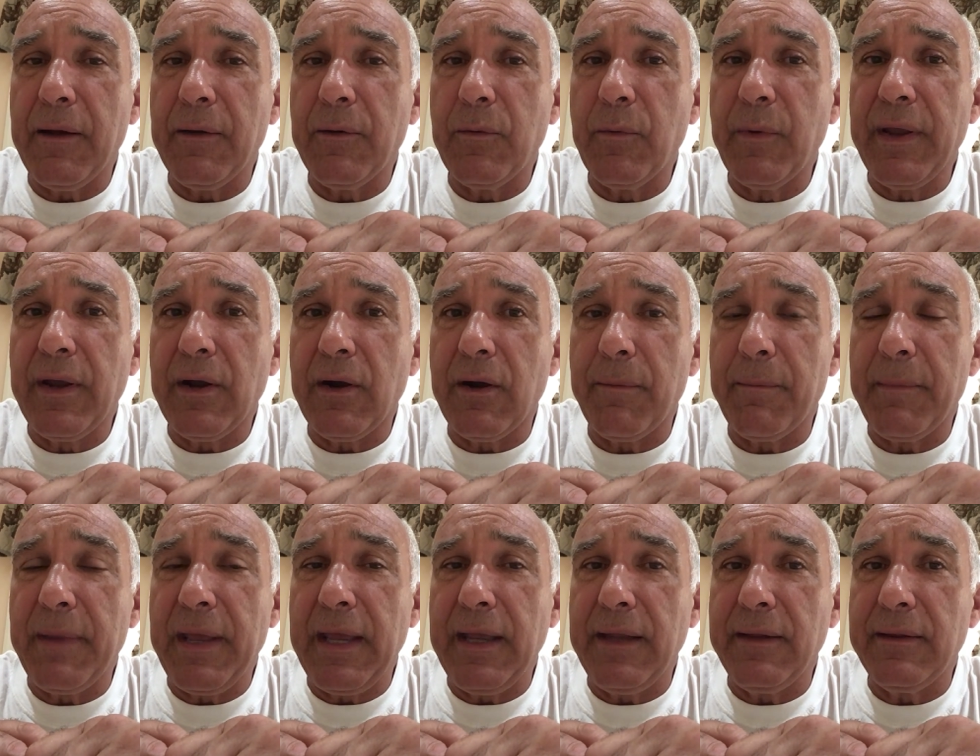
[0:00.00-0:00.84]
we are
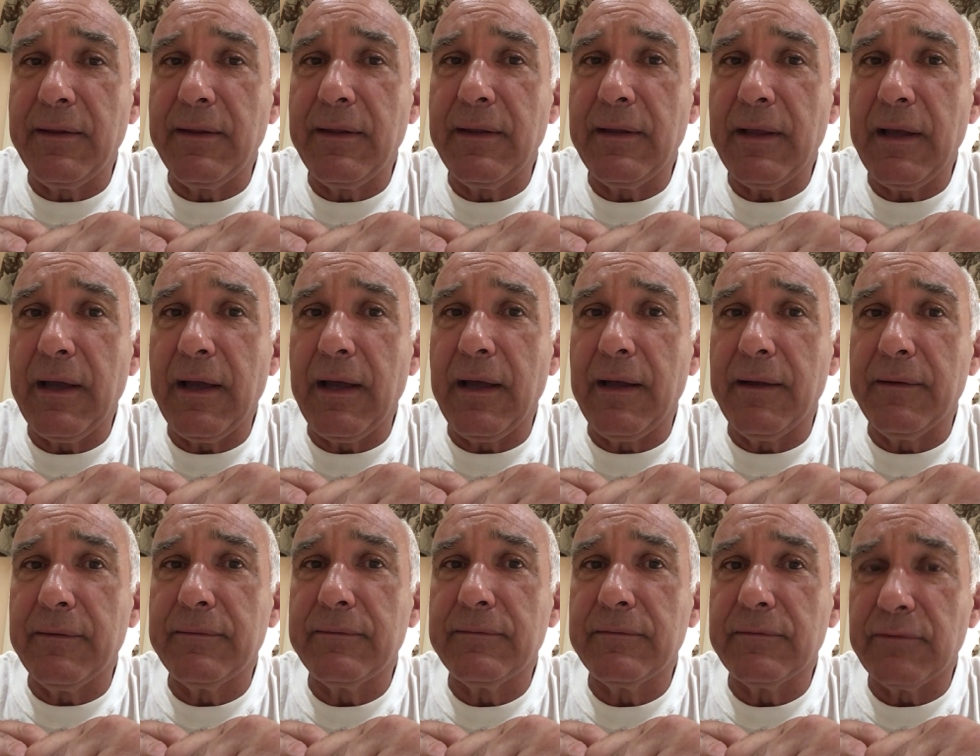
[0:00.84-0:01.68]
made uh,
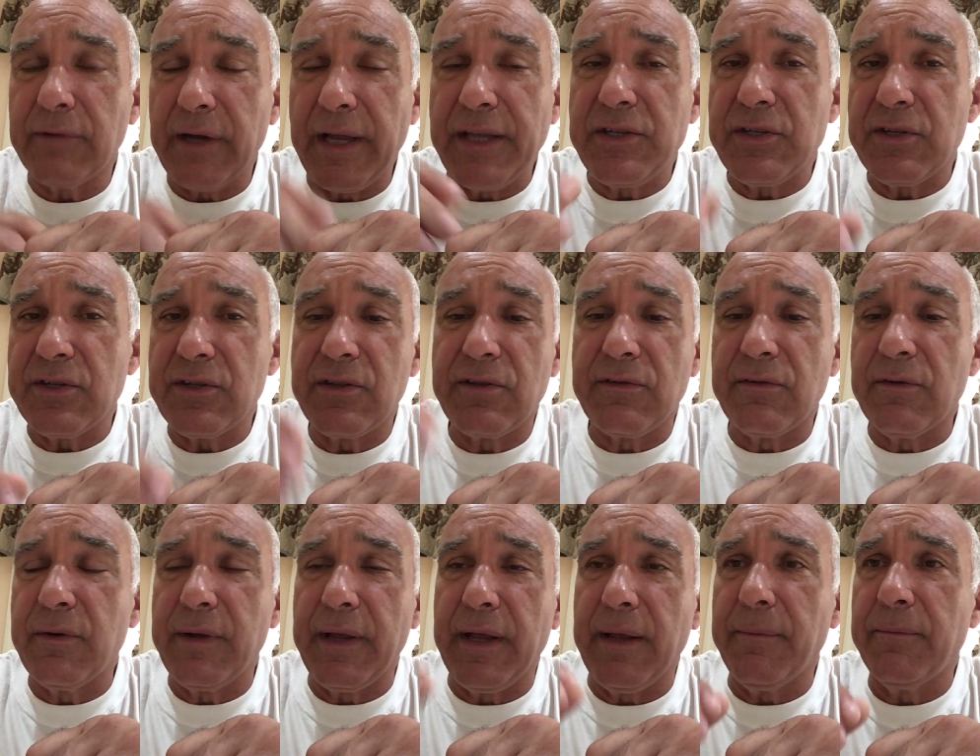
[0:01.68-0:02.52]
righteous
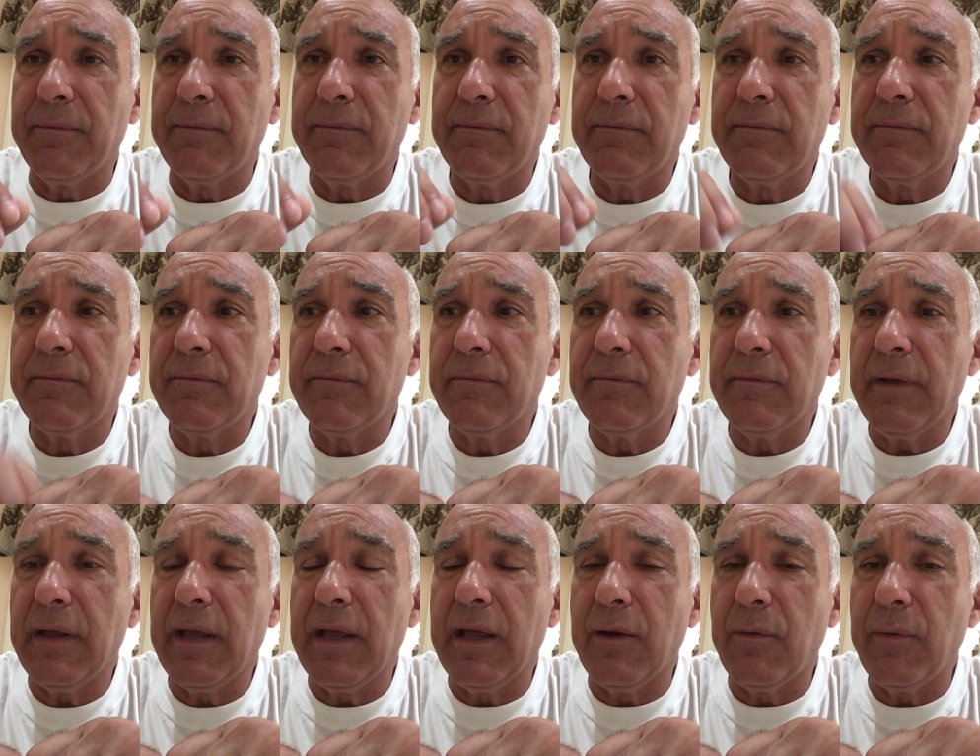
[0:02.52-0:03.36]
through him
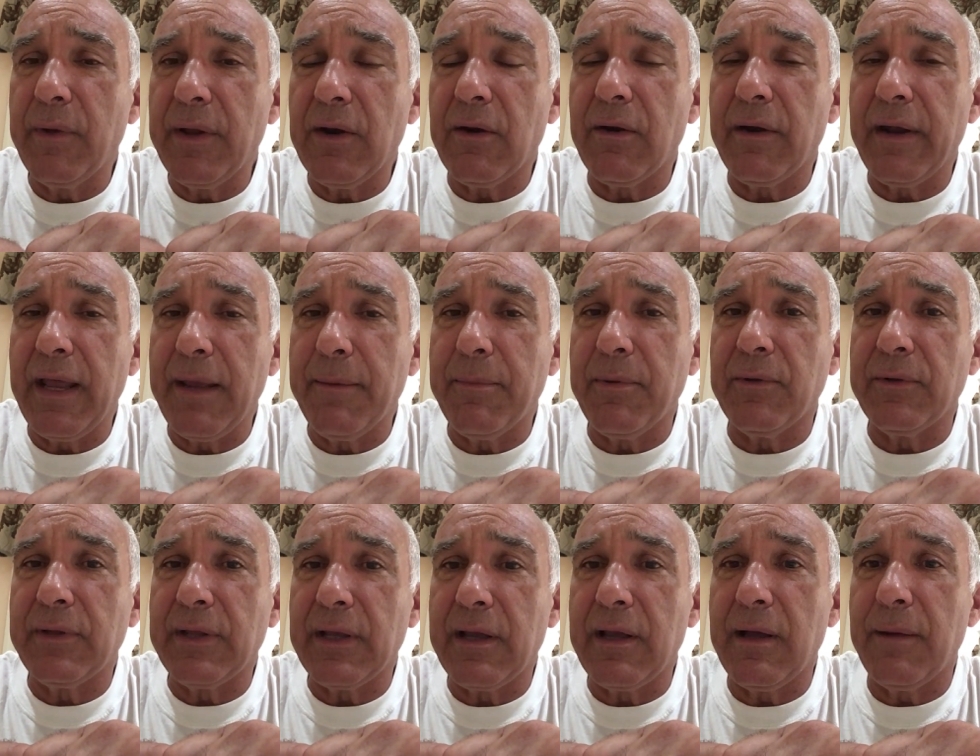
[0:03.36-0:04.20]
and we are
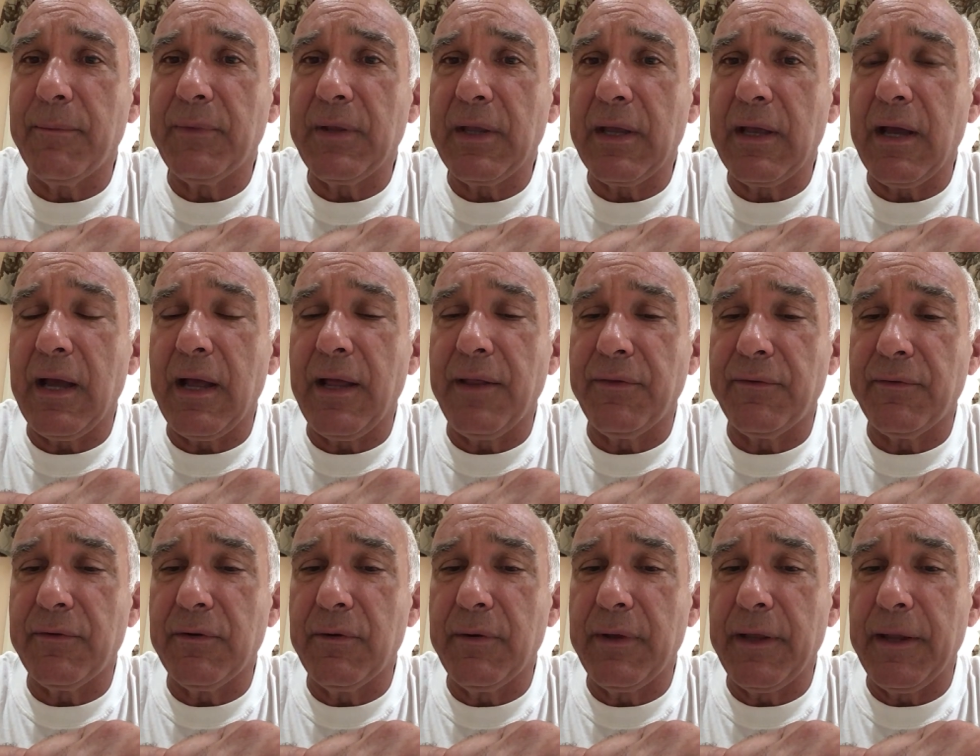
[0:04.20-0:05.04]
able to come to God
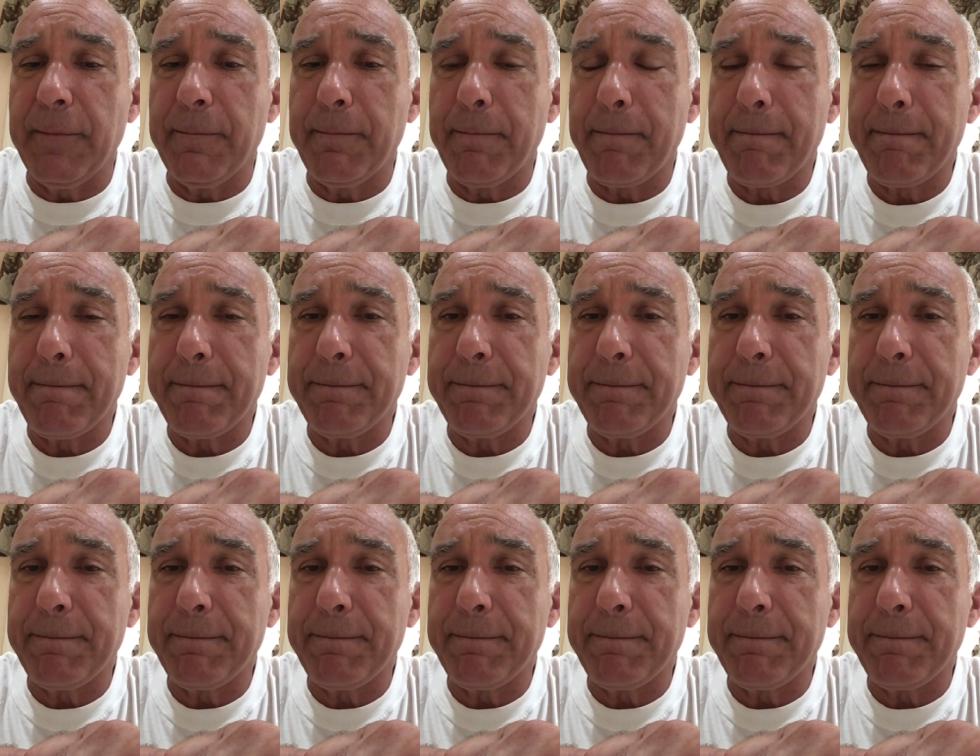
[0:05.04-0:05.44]
through him.